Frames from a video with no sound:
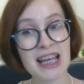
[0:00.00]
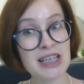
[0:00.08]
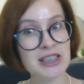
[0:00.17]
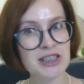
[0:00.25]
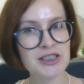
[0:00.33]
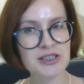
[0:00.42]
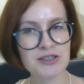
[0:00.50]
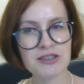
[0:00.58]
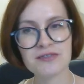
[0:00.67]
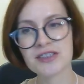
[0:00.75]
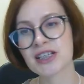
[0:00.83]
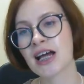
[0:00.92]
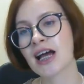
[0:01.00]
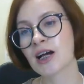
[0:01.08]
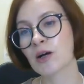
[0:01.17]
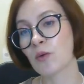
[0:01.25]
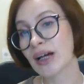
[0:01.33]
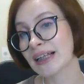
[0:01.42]
is served
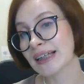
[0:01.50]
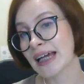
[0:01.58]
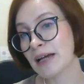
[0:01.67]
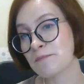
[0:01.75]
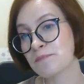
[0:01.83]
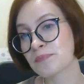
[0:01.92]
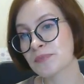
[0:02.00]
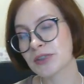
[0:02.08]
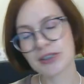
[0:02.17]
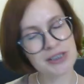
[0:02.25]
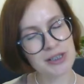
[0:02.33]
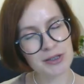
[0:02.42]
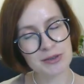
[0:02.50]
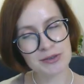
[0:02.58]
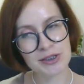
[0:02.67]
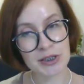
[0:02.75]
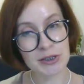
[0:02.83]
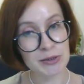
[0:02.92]
quickly to
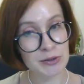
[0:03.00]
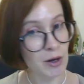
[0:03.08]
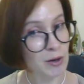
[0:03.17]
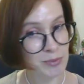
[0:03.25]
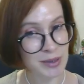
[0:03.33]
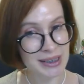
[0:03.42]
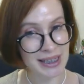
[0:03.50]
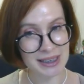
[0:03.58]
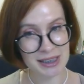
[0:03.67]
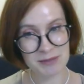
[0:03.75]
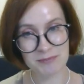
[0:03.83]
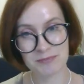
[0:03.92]
those who open it.